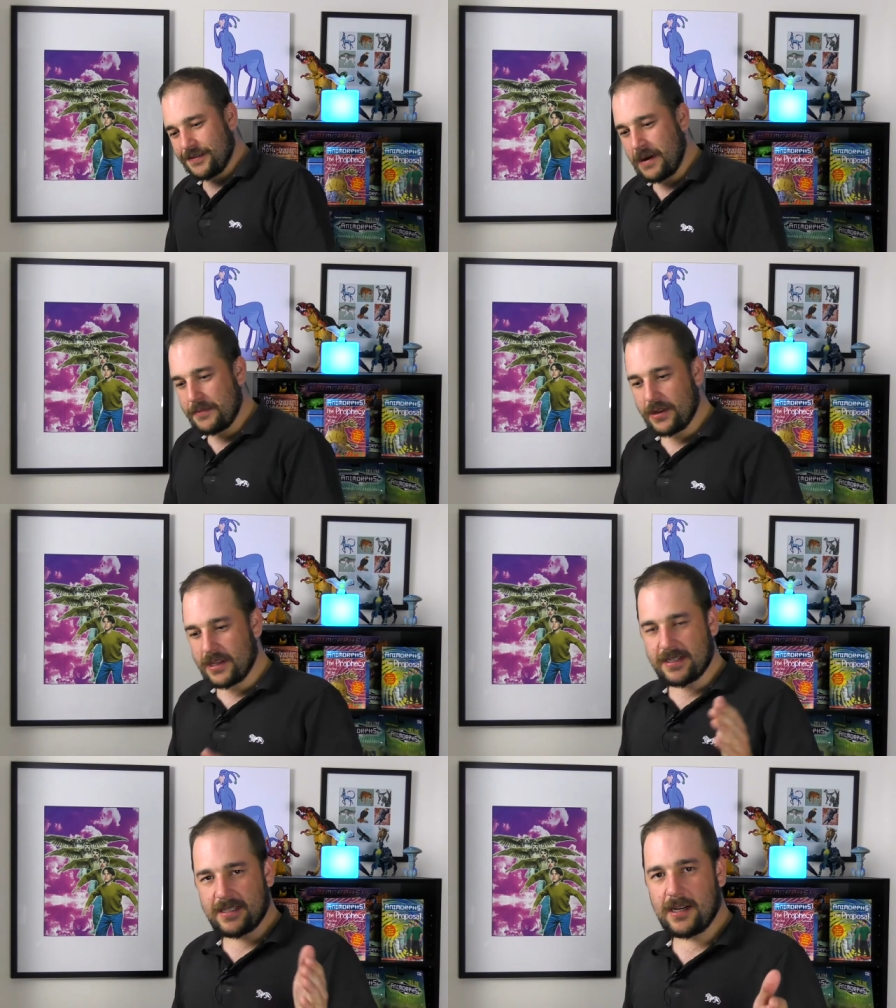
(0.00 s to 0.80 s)
remember at
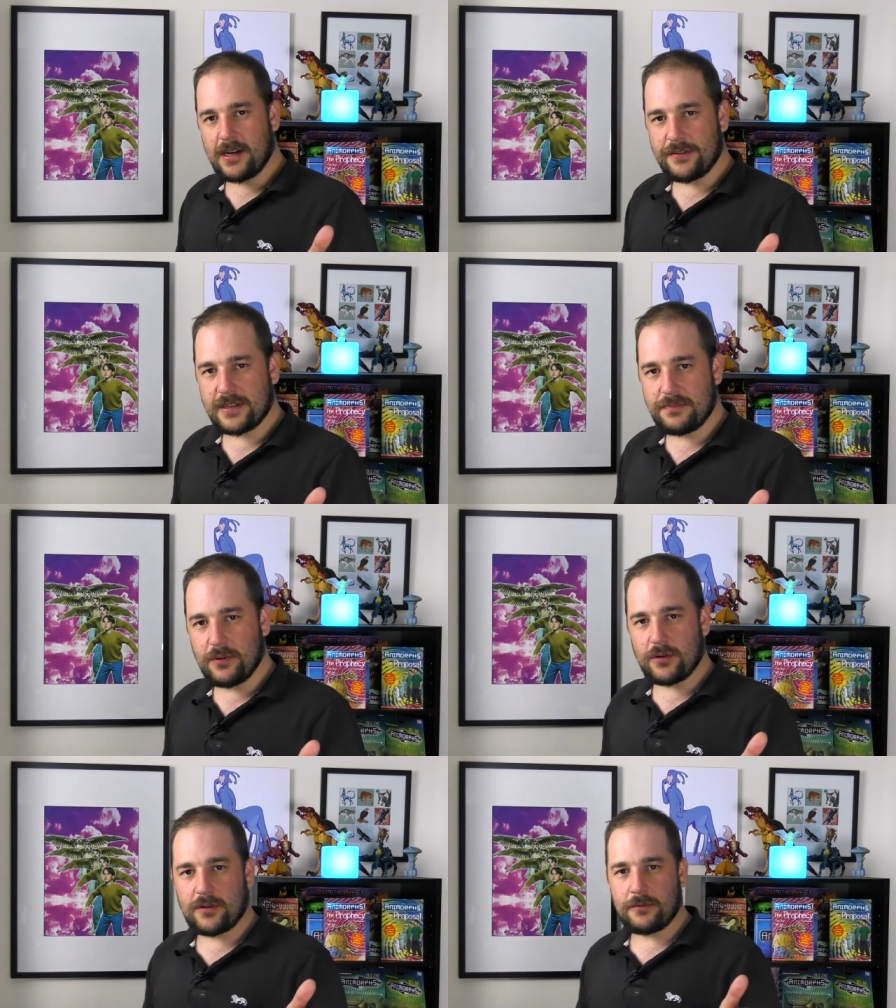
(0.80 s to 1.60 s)
the start of this
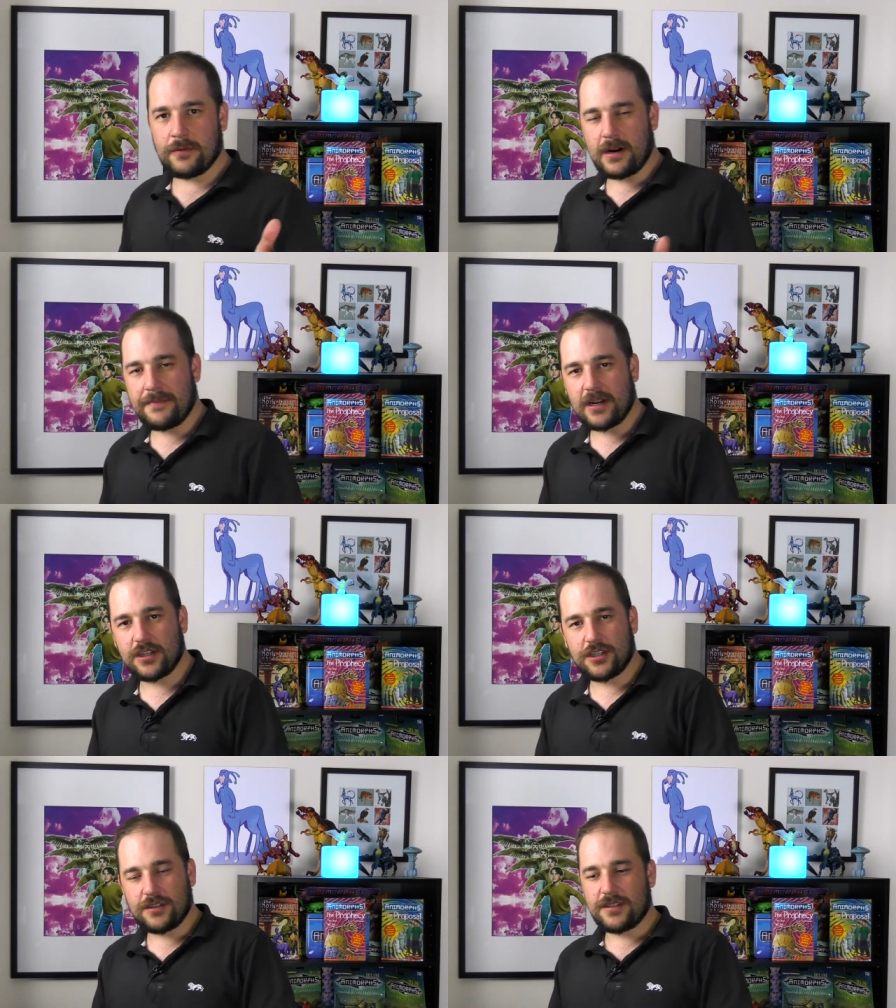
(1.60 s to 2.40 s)
book where I
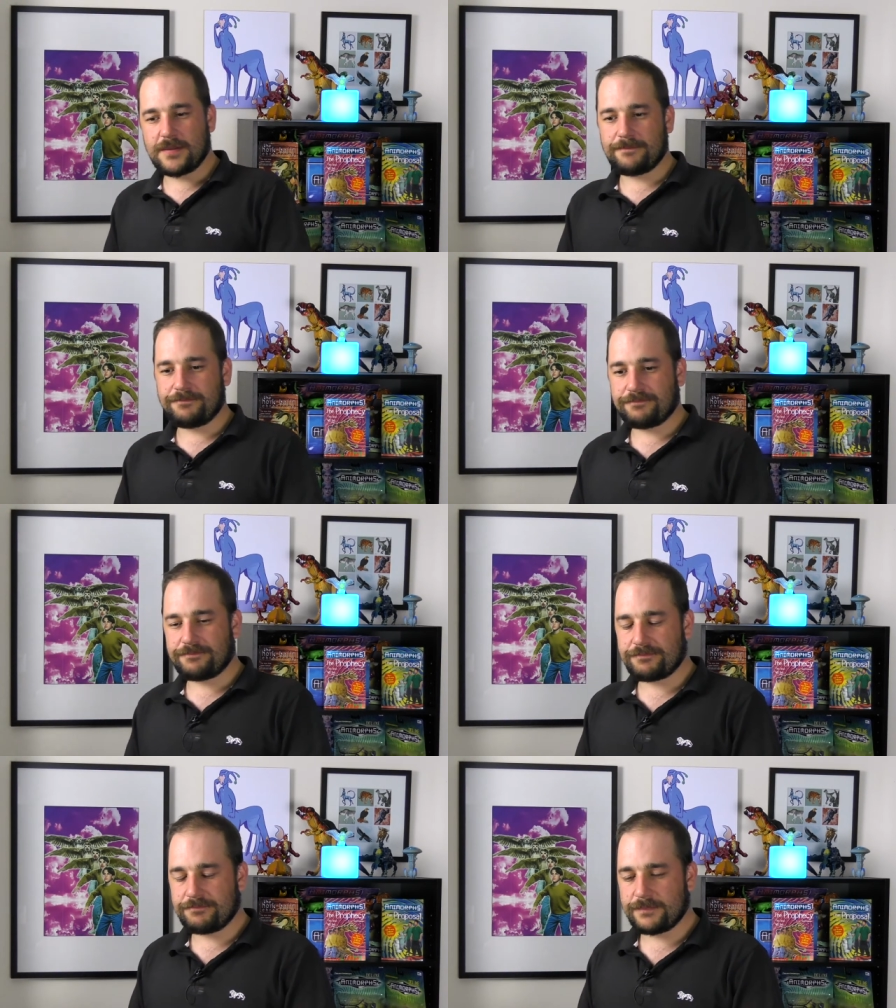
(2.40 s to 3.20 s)
mentioned
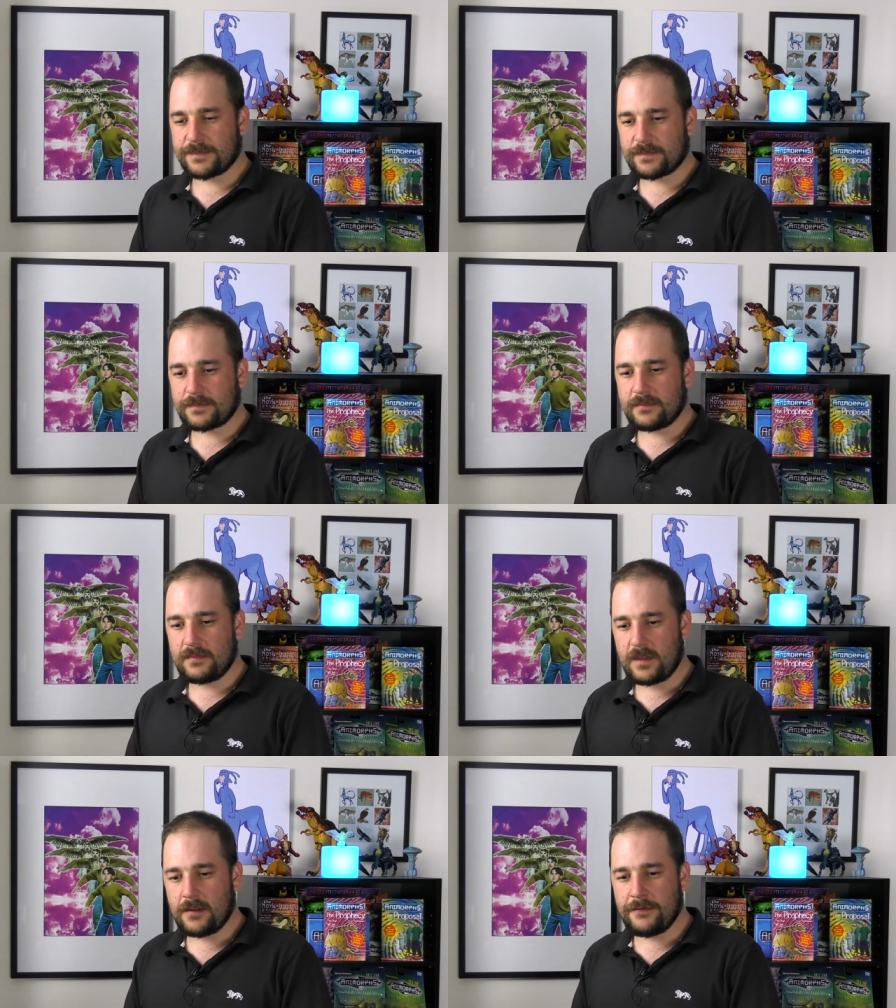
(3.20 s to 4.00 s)

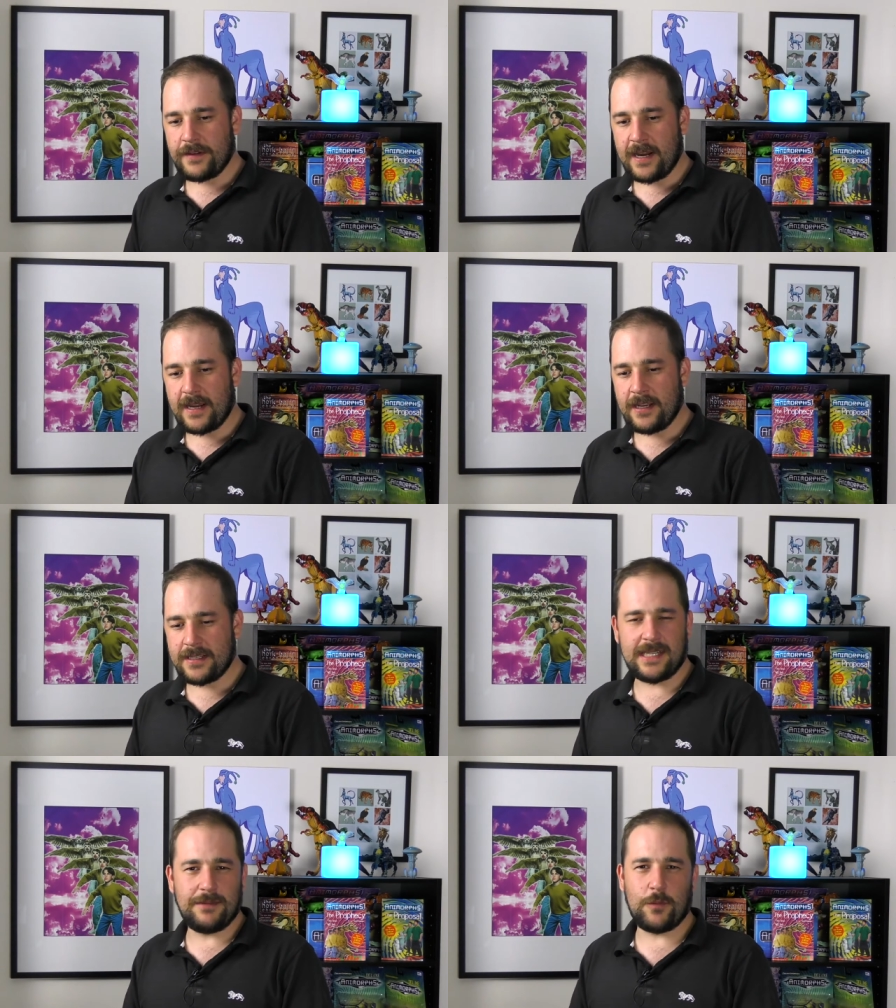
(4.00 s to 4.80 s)
that it
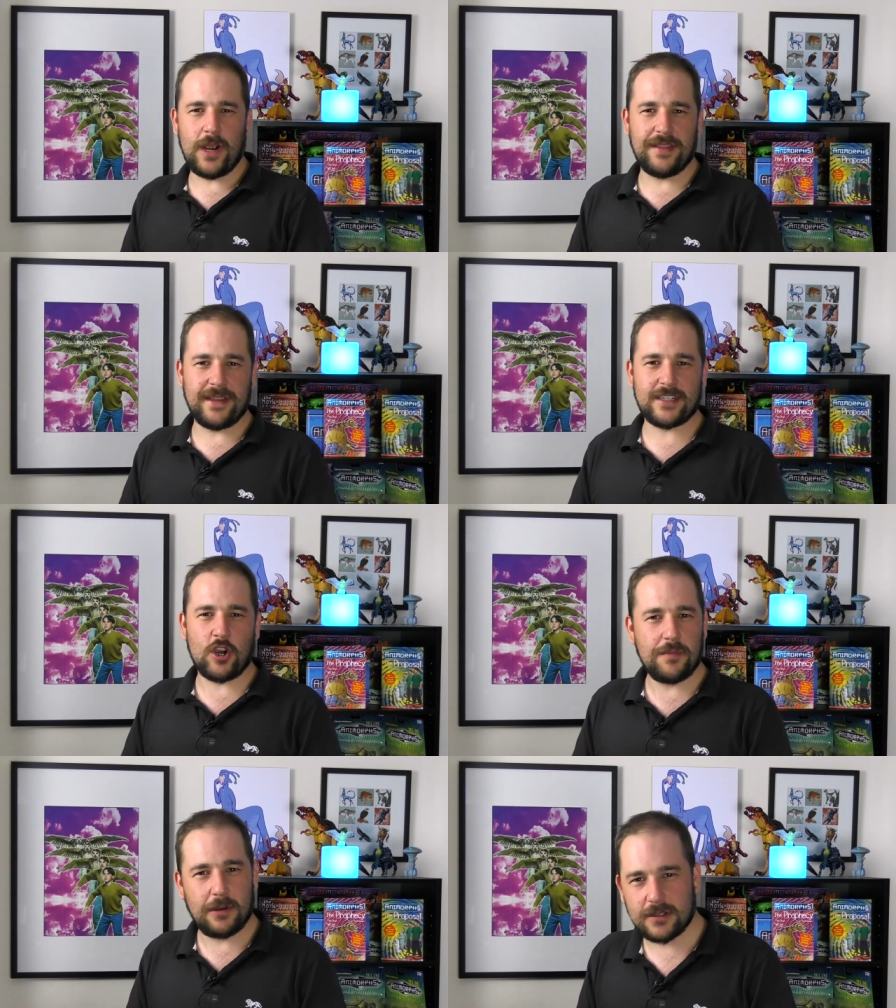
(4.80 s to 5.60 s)
seemed weird that
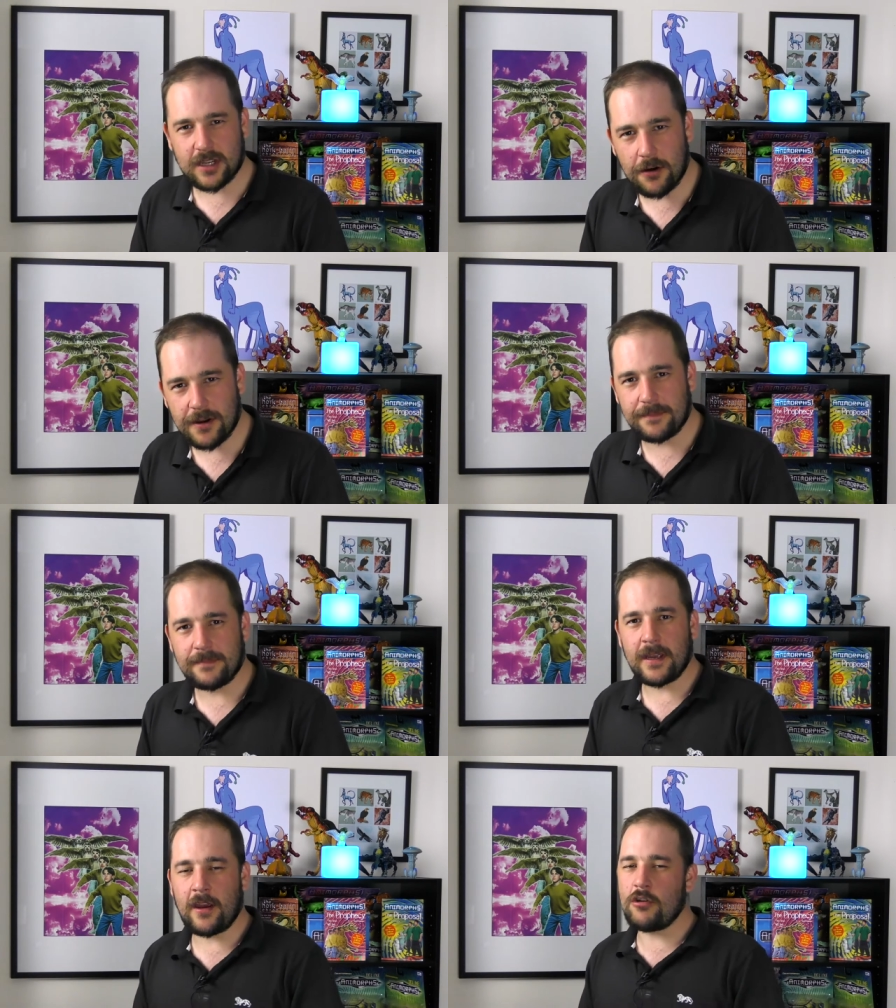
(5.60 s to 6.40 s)
Toby was going?
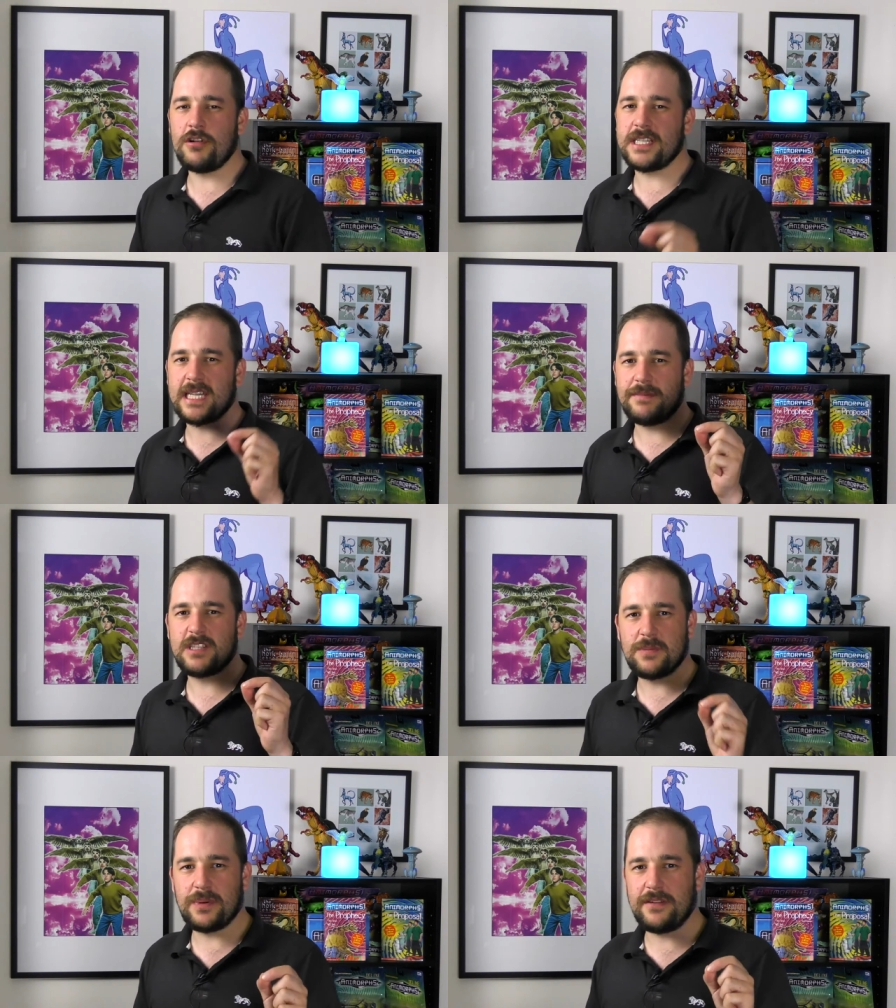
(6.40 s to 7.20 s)
It only seemed
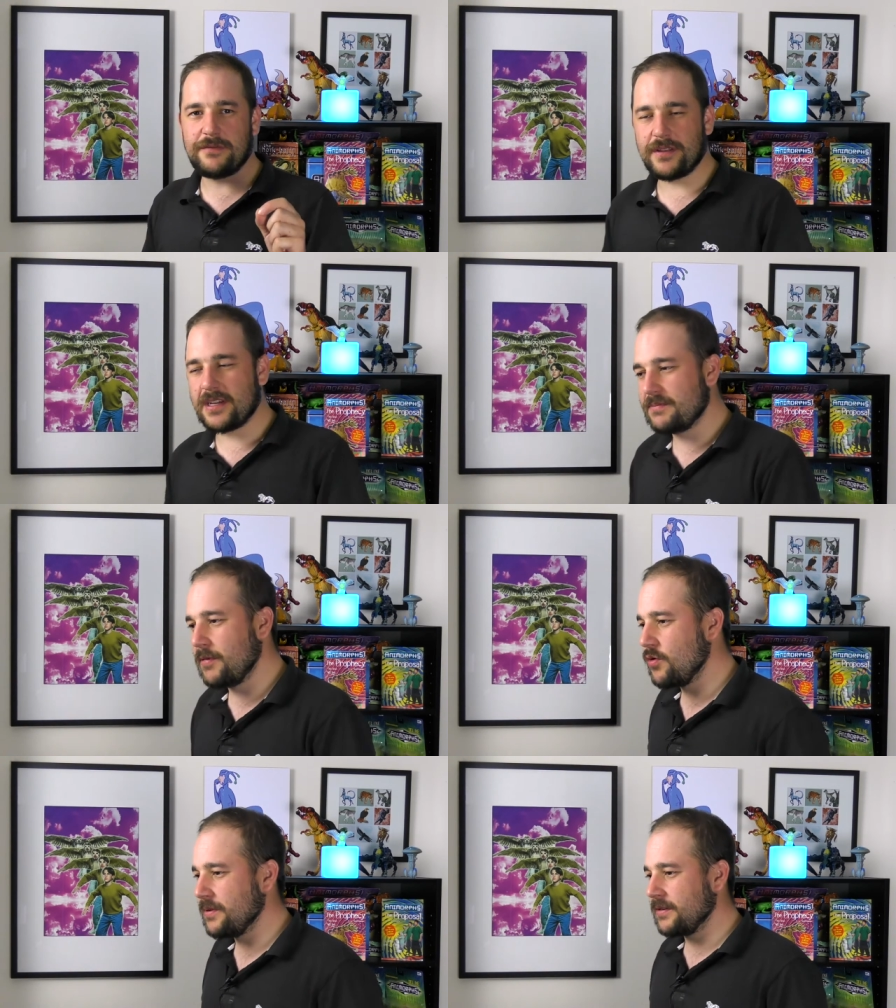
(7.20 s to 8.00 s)
to be for this
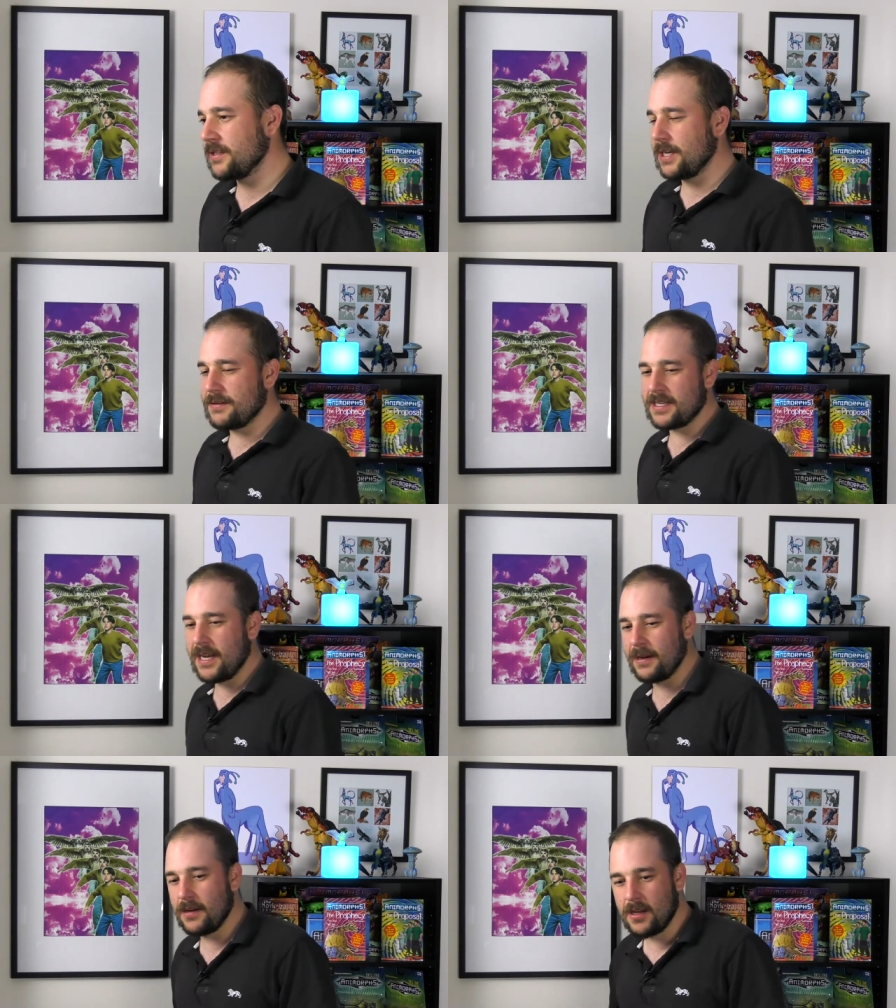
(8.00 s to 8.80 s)
moment, because they were
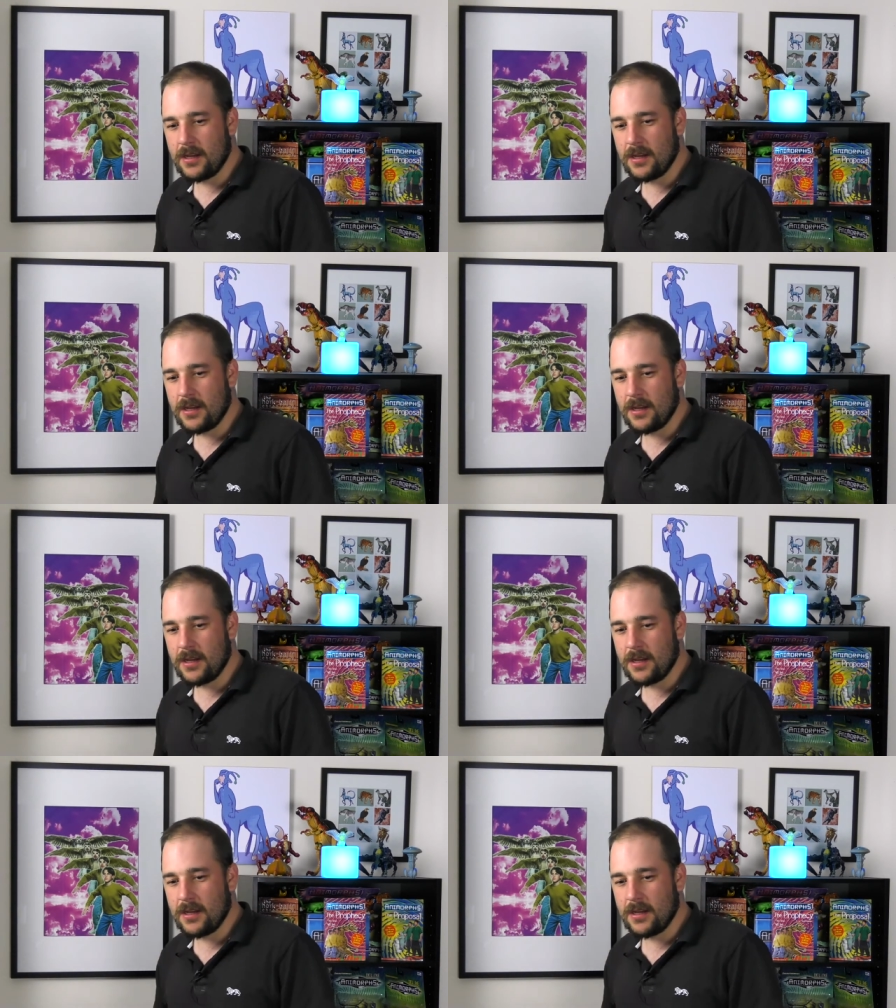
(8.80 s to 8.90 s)
saying,